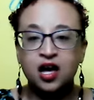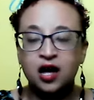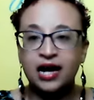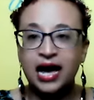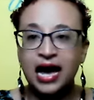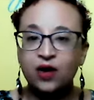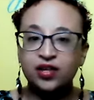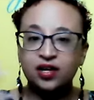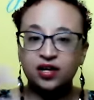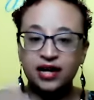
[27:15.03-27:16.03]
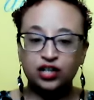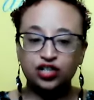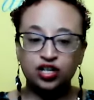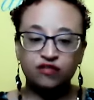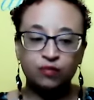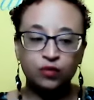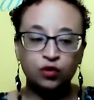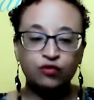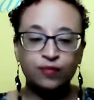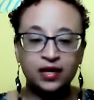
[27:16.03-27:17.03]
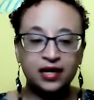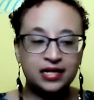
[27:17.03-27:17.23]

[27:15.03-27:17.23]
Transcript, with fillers: on how the connection of movement